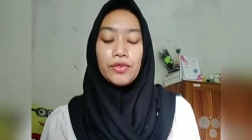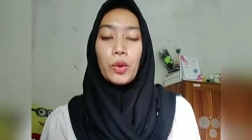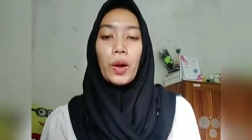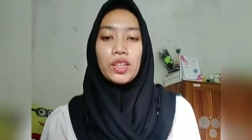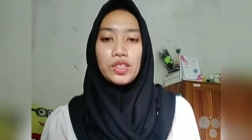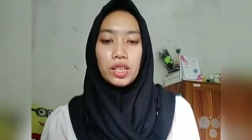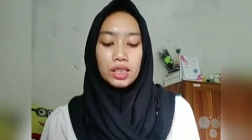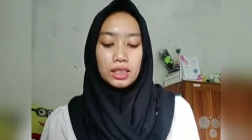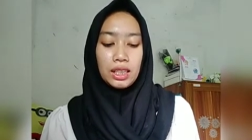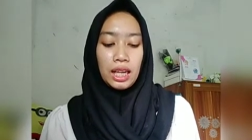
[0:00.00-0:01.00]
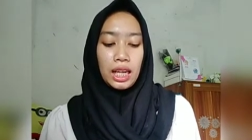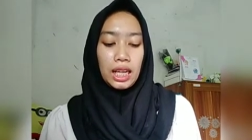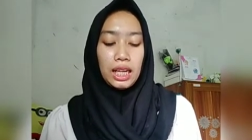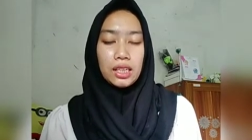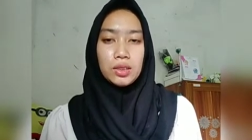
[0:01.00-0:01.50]
question
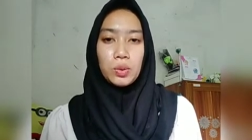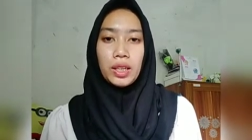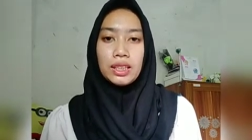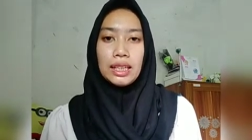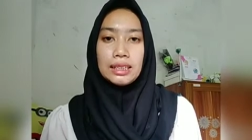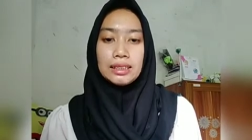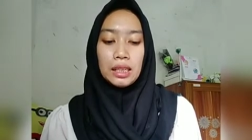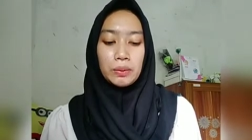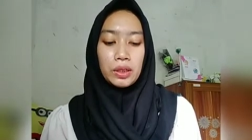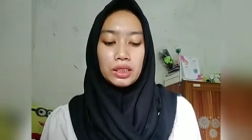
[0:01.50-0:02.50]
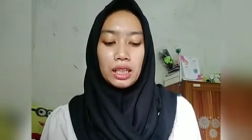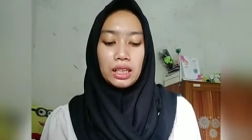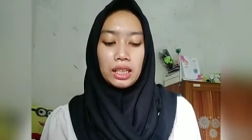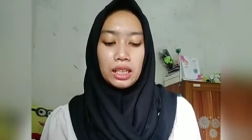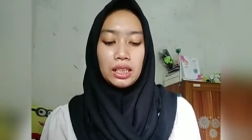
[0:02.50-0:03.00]
in 26%
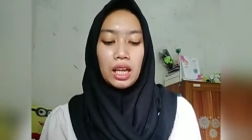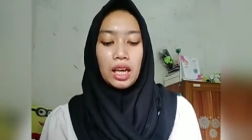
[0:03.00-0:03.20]
in